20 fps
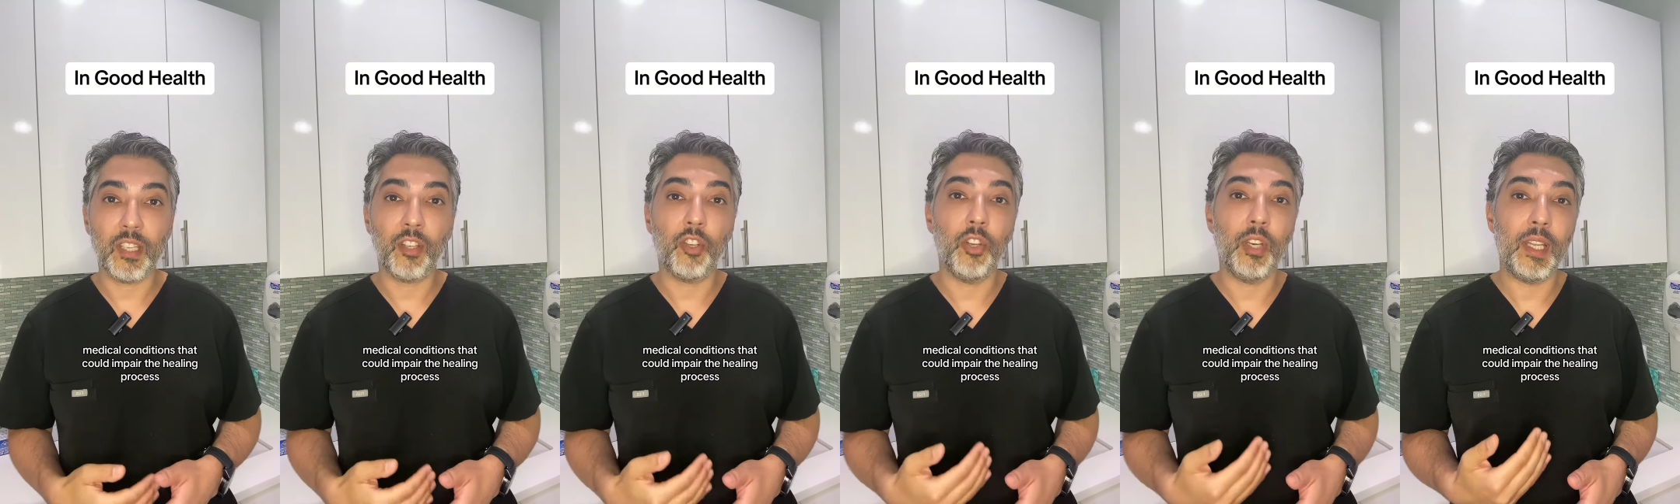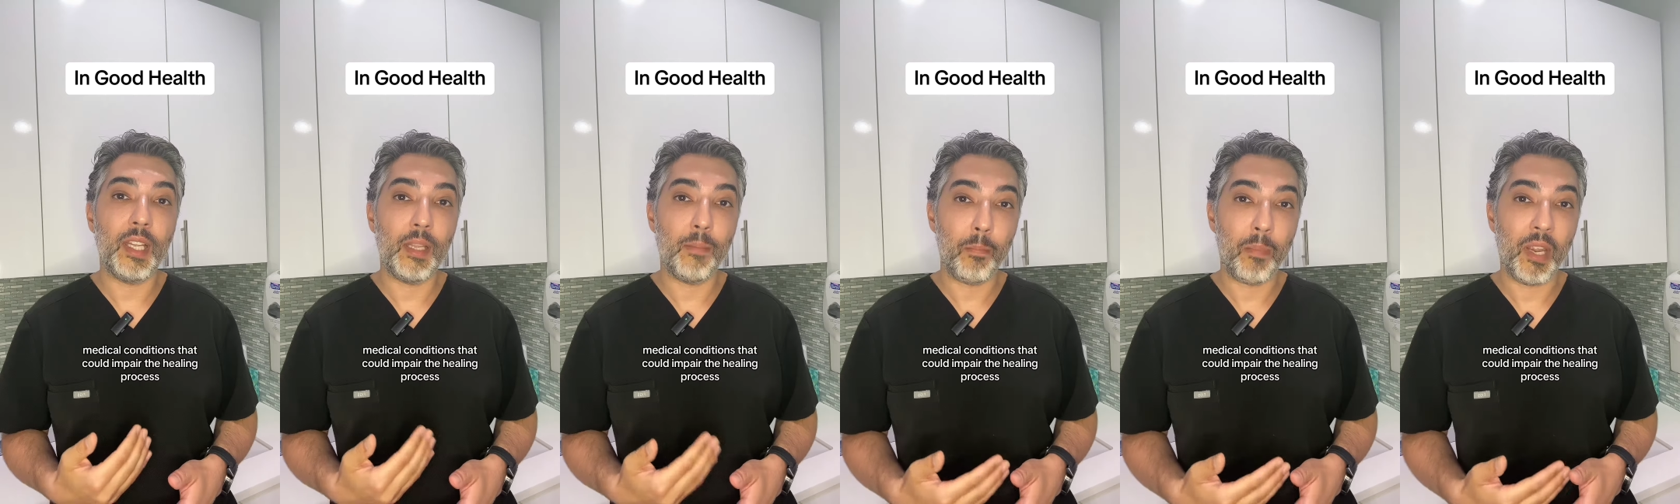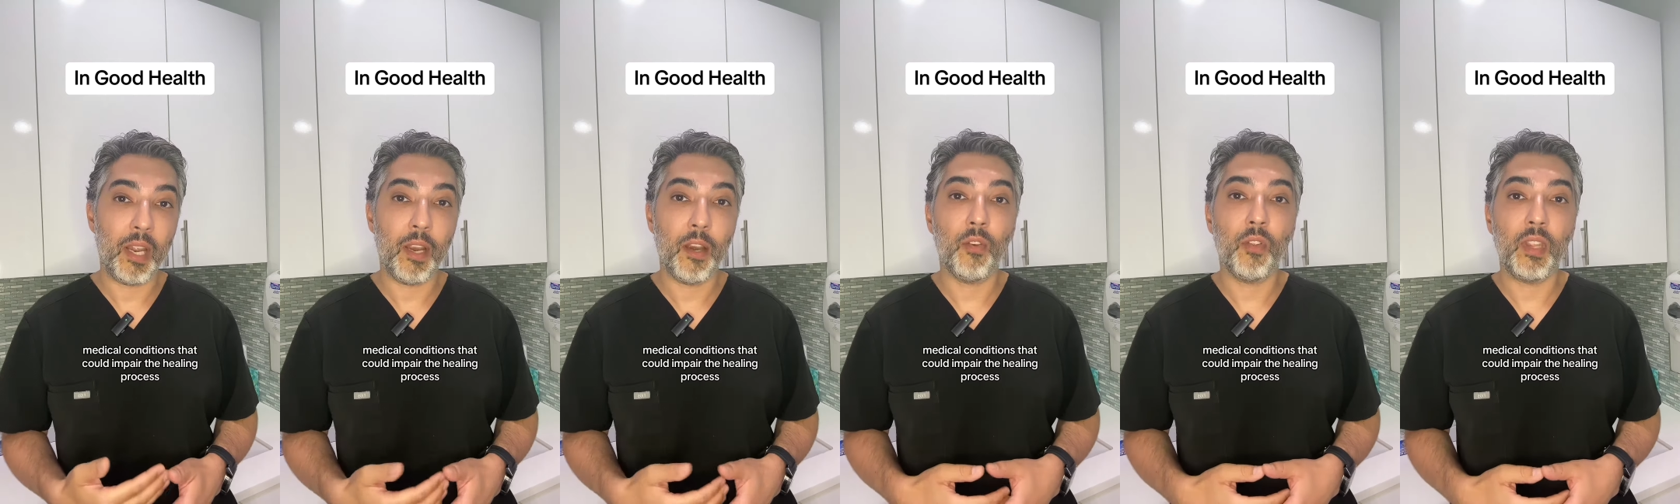that could
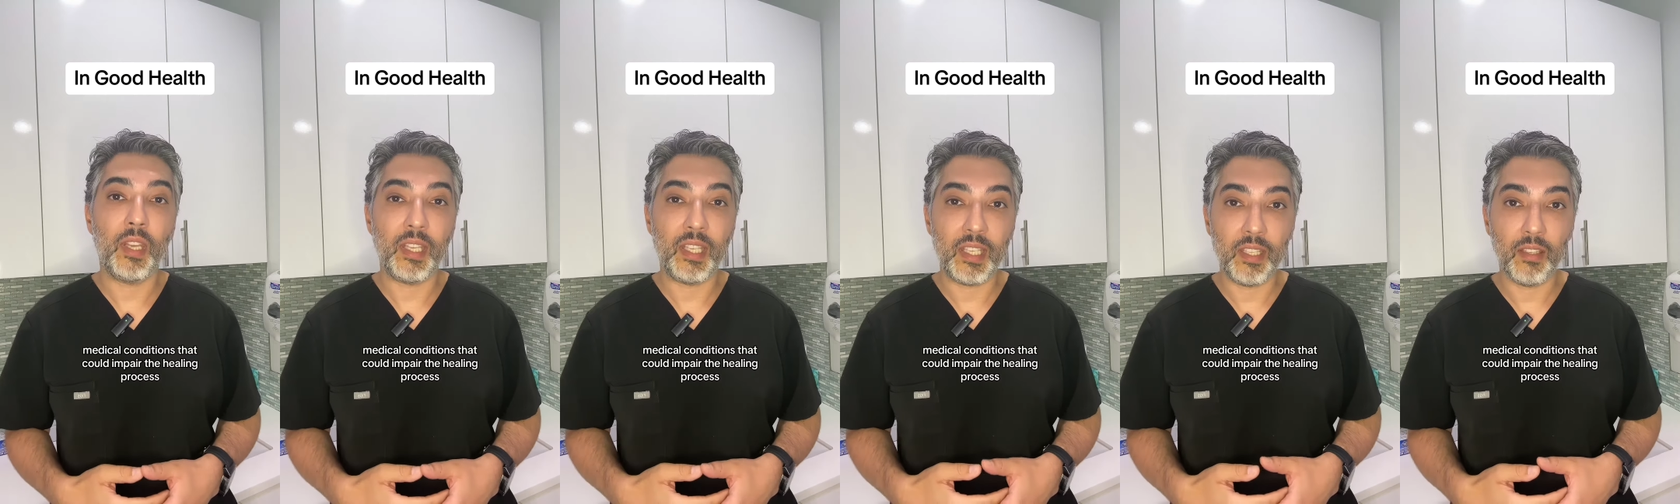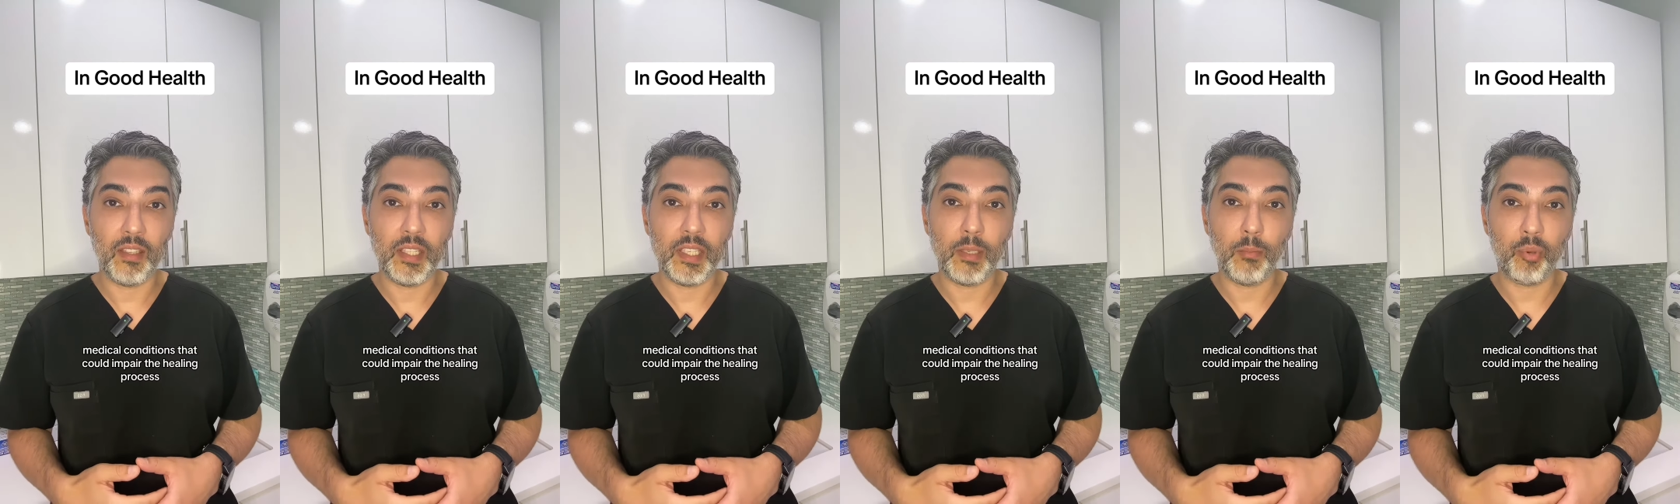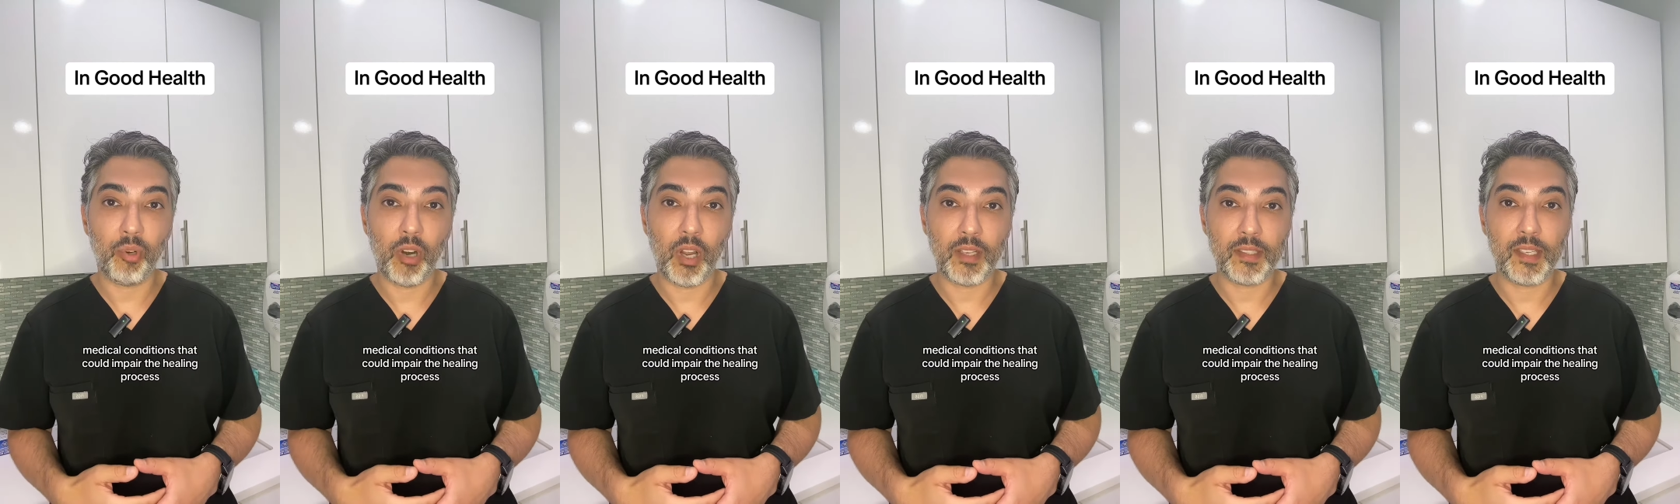impair the healing
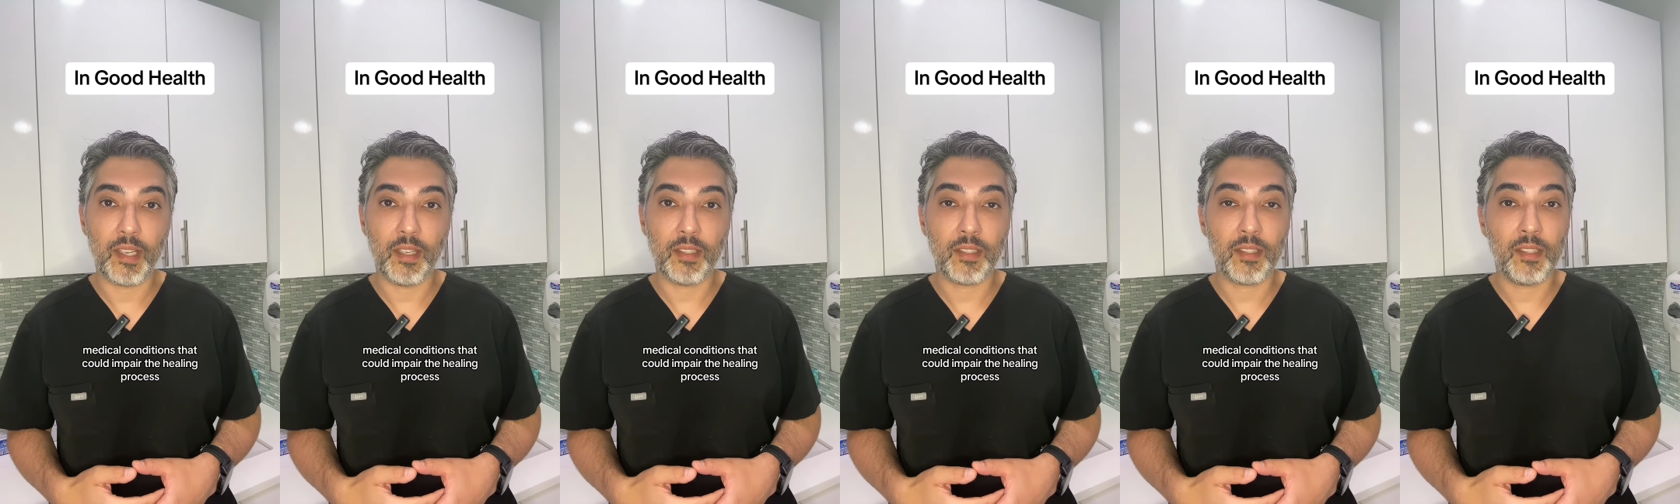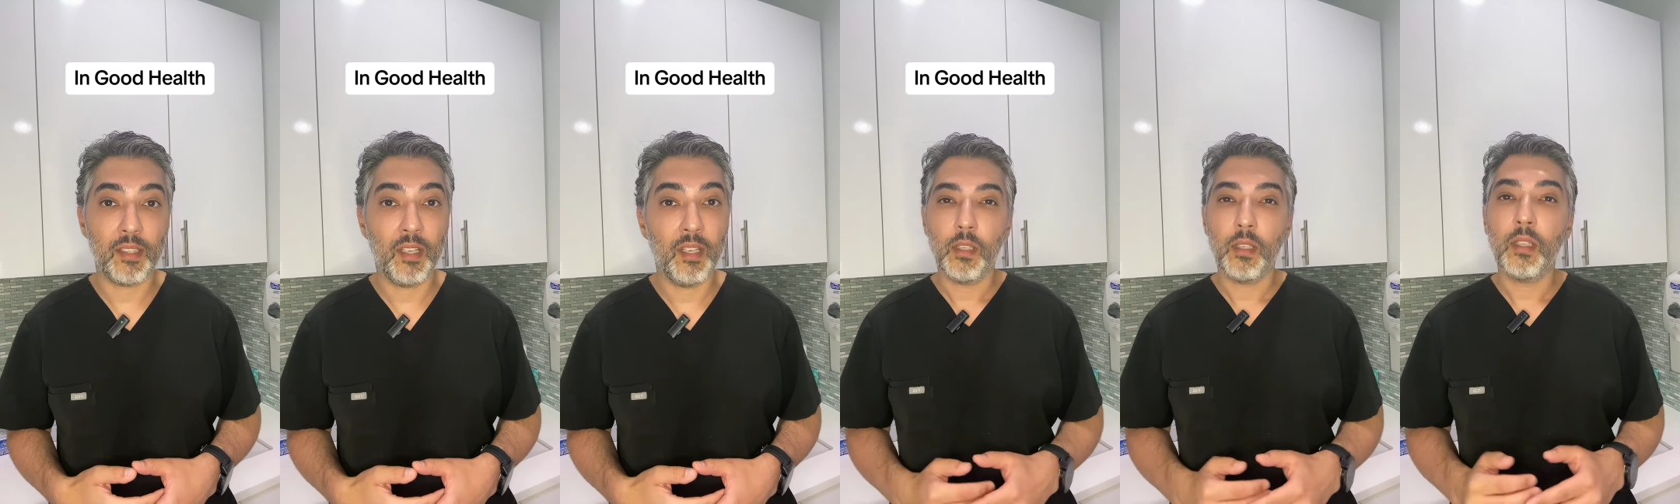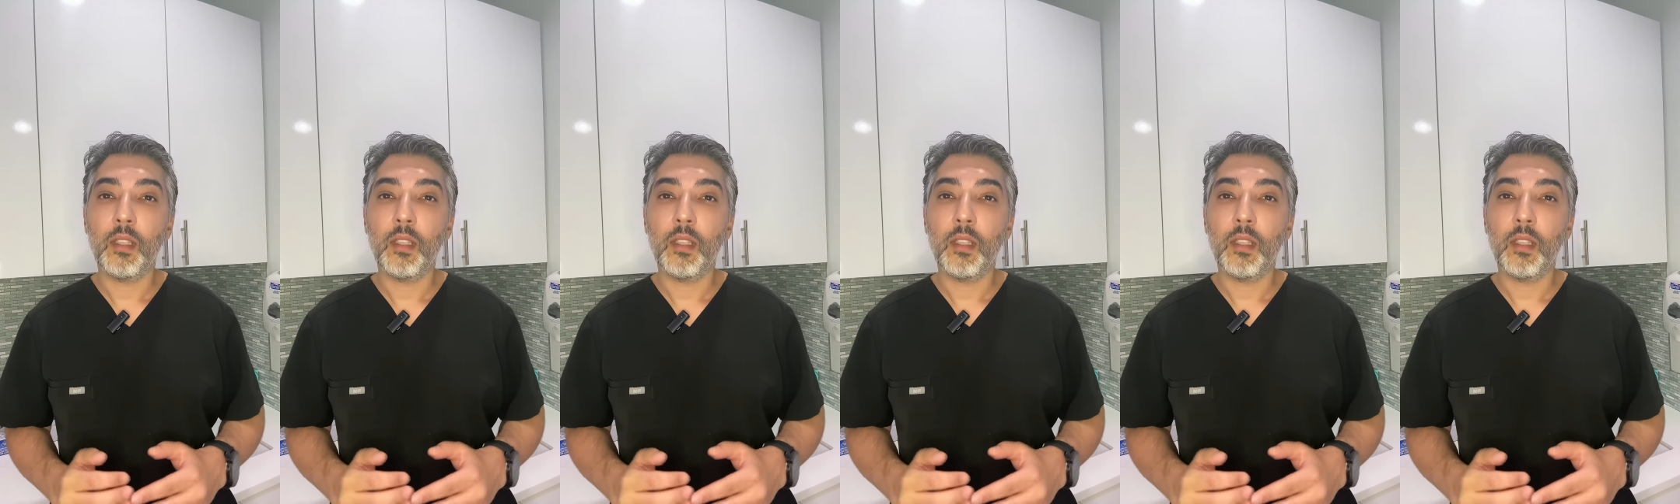process.